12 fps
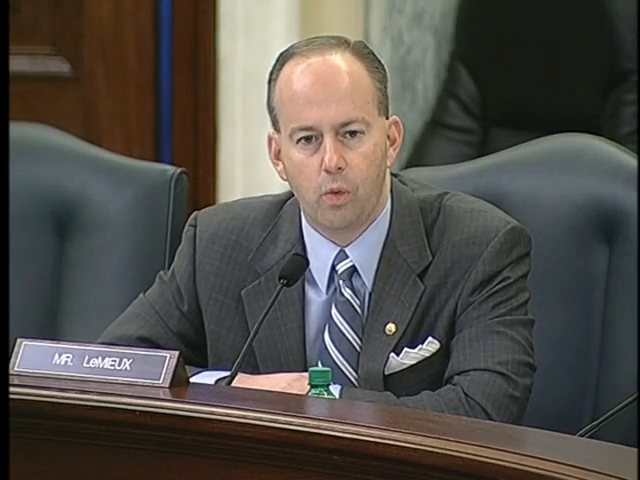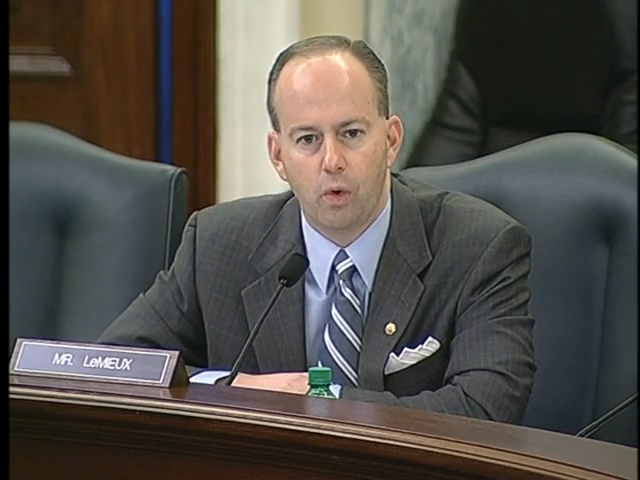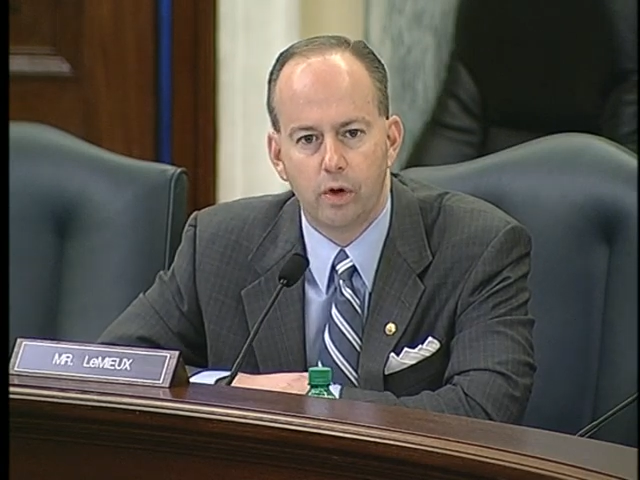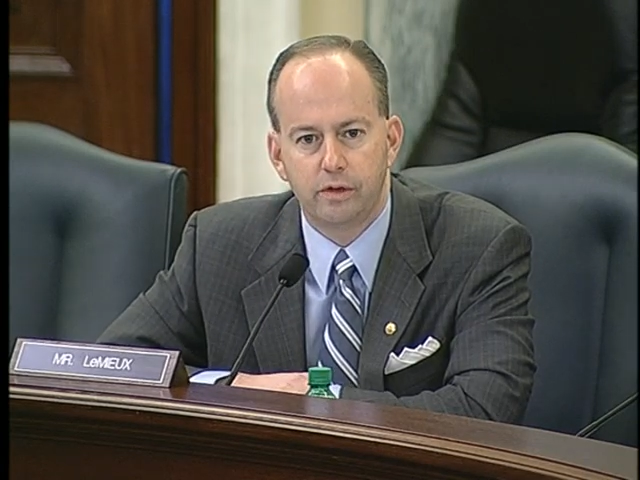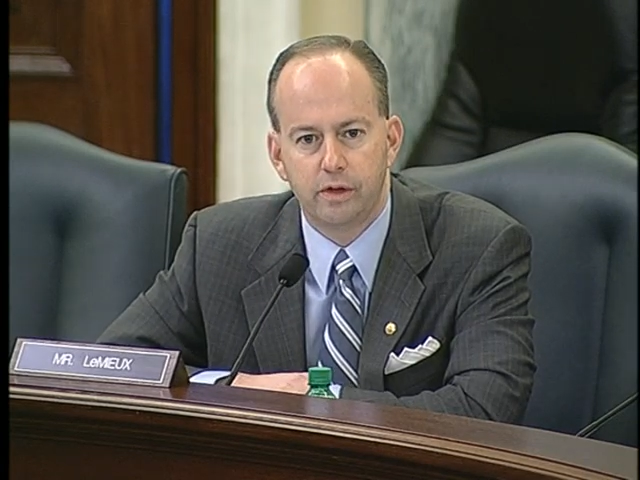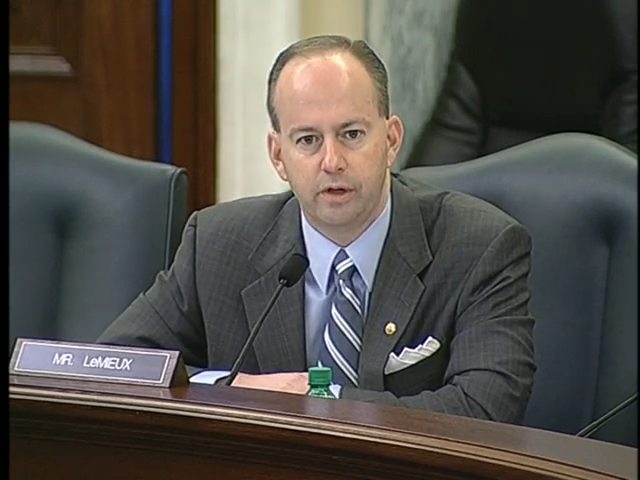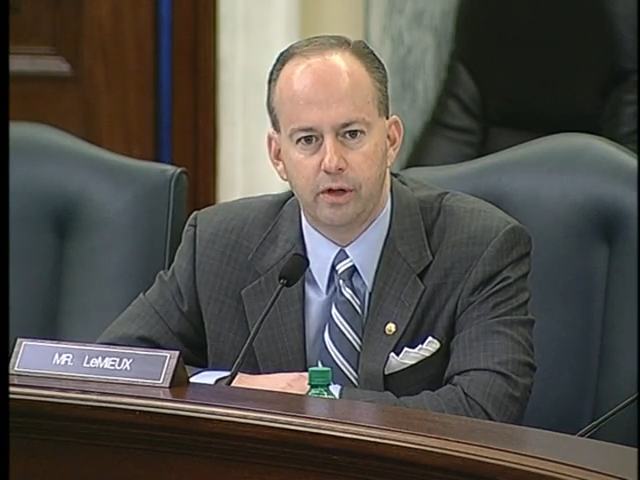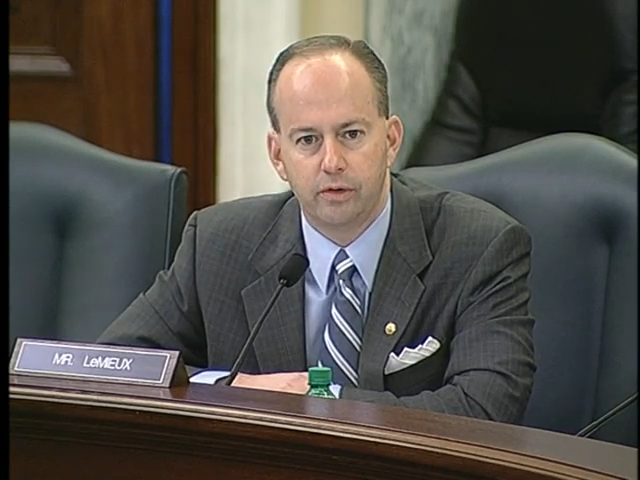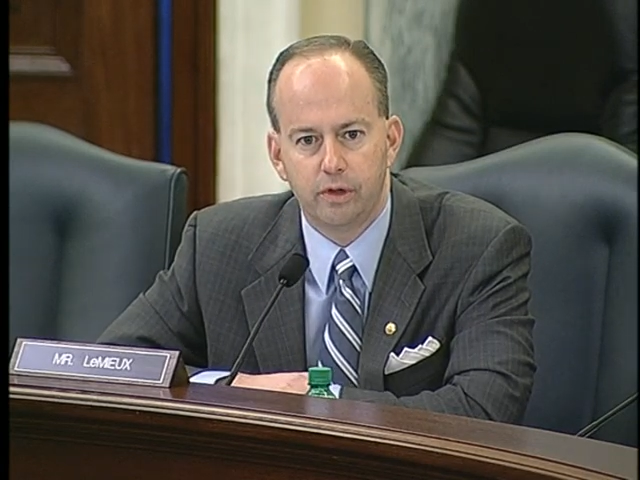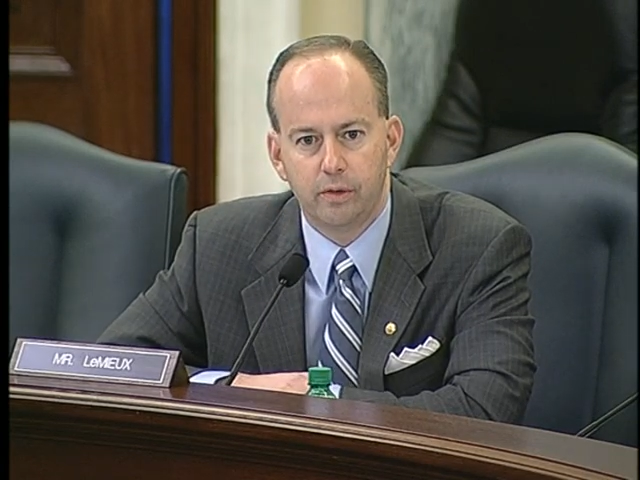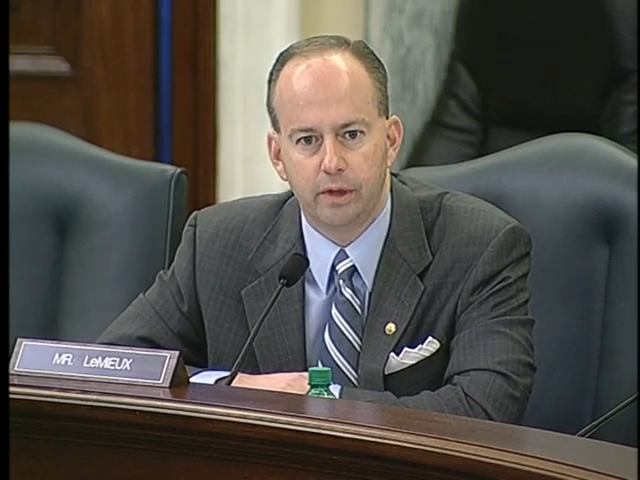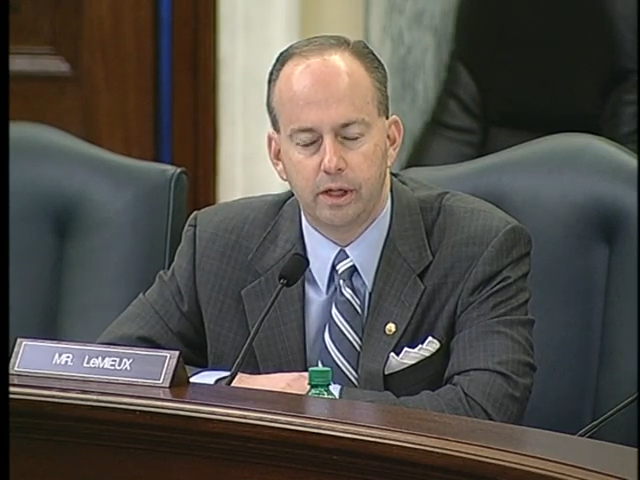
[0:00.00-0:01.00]
work that they're
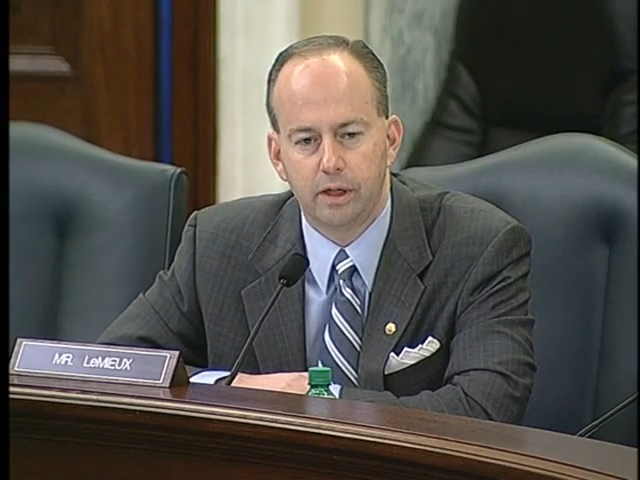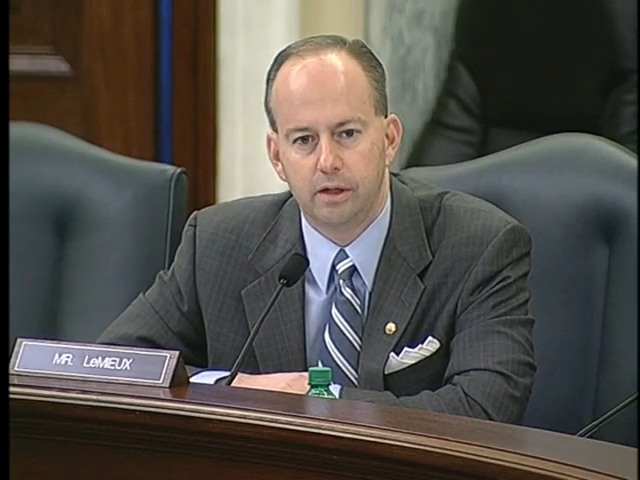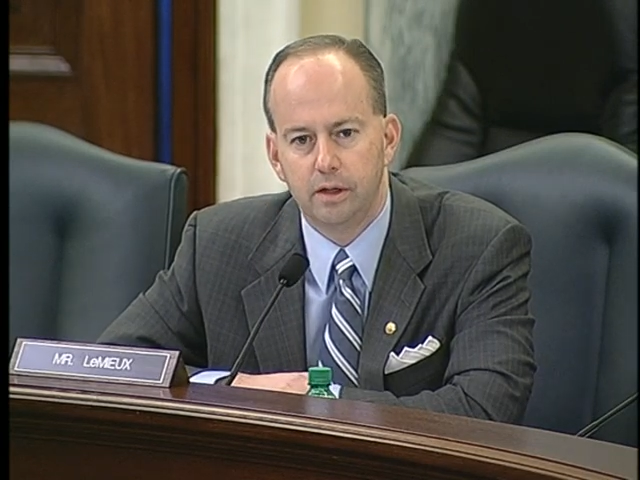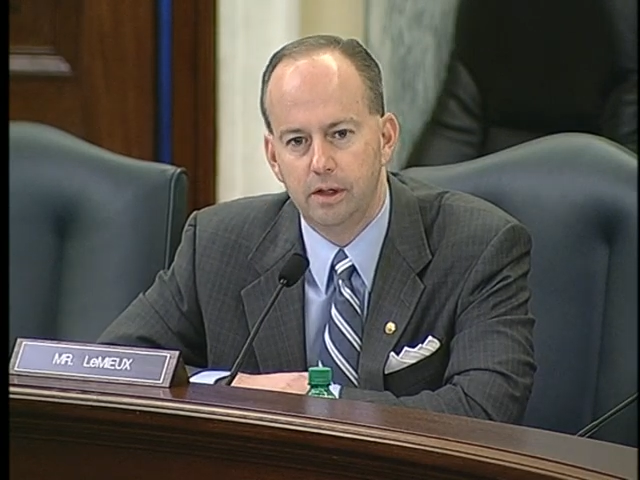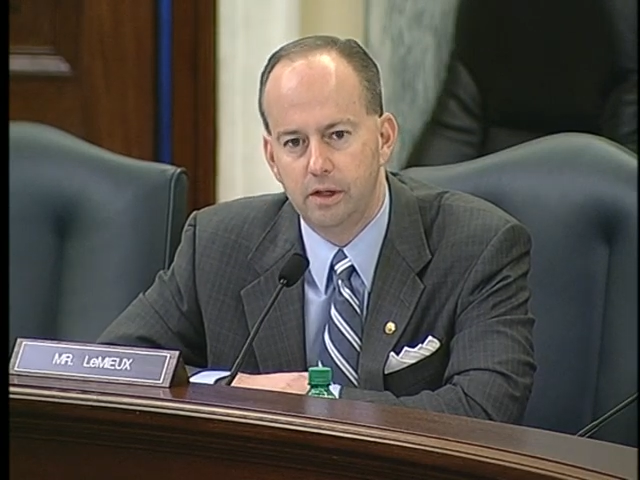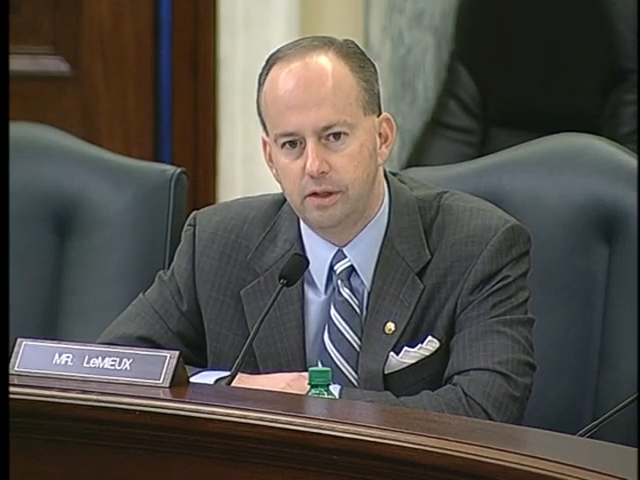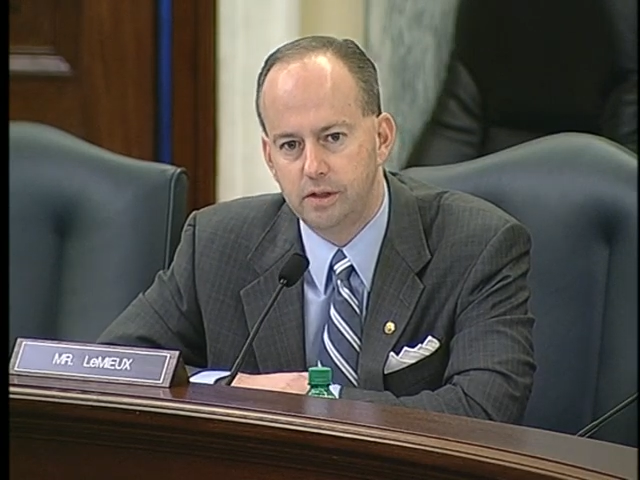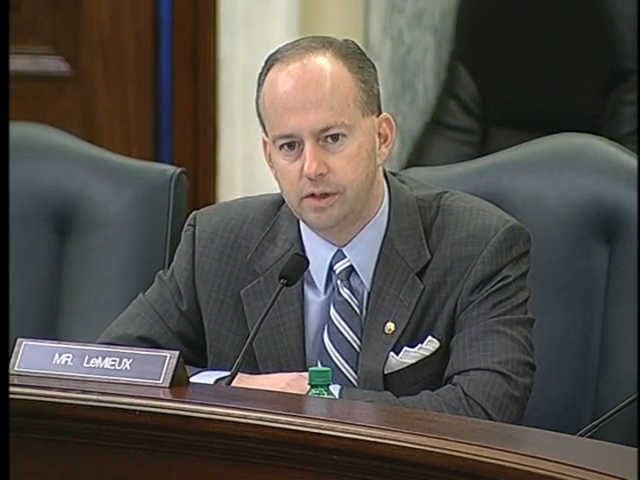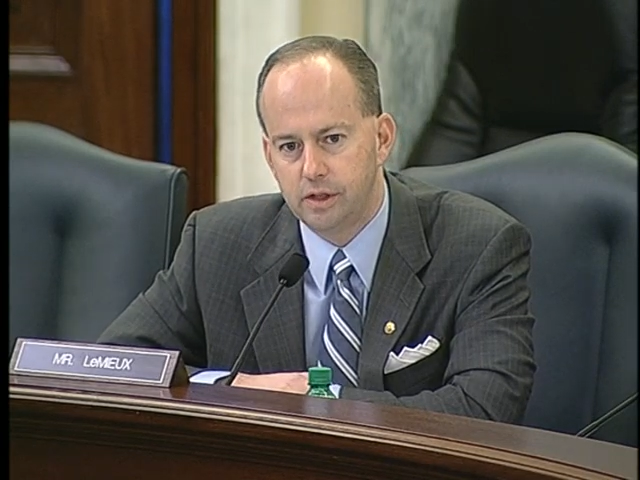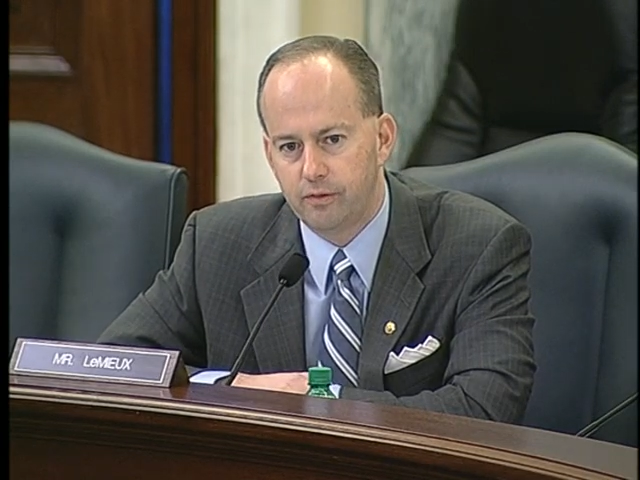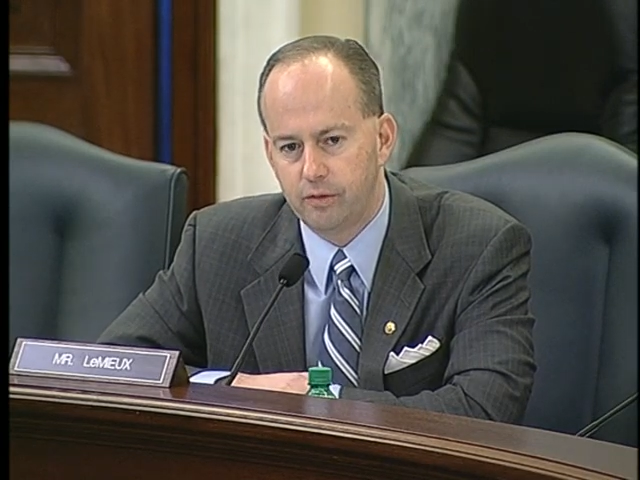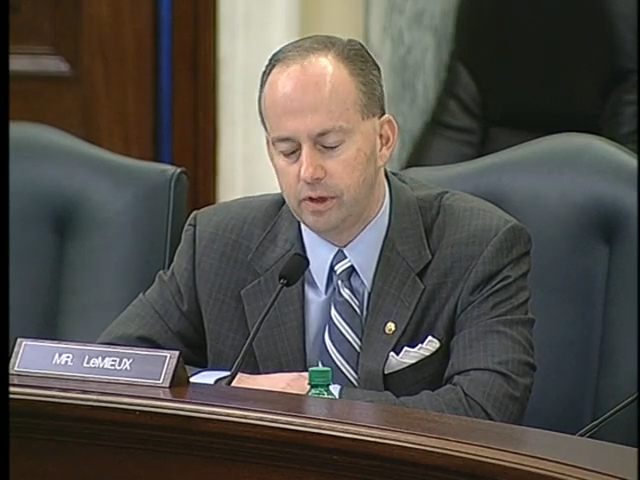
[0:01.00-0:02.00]
doing and these
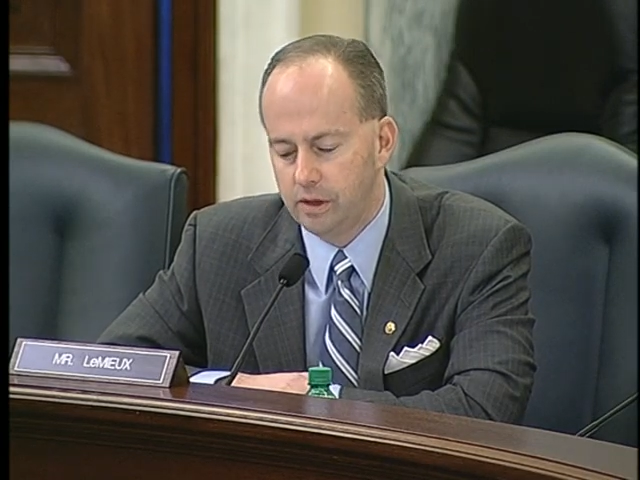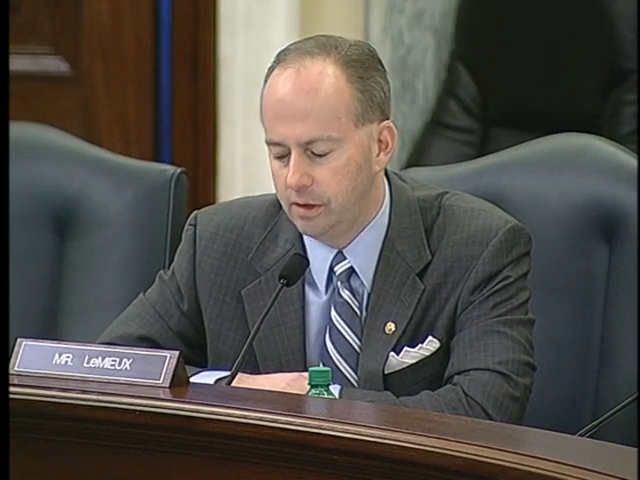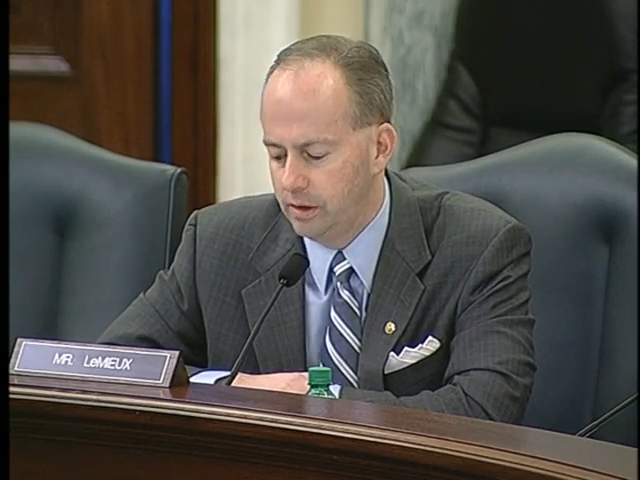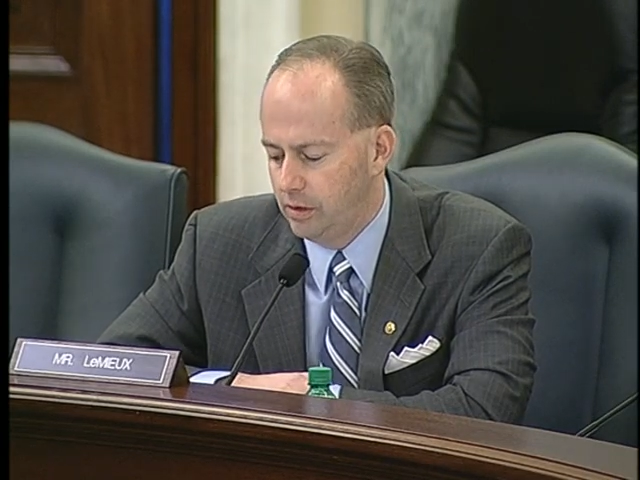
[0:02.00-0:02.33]
different